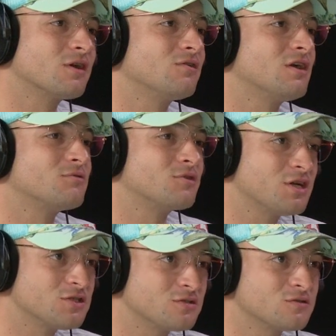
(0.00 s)

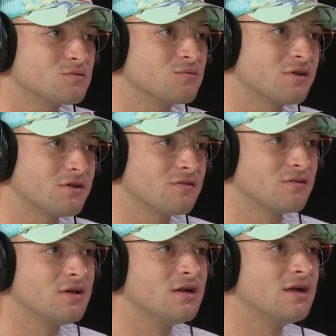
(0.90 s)
collaborations with
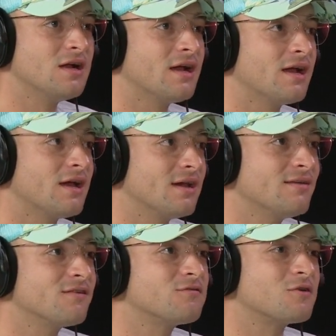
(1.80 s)

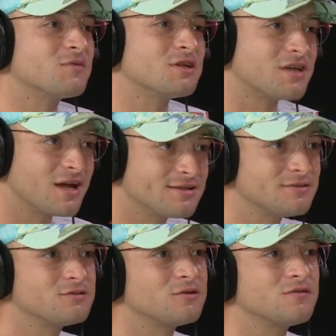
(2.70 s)
either from the
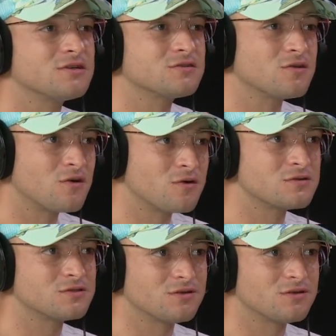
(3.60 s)
titles of the songs,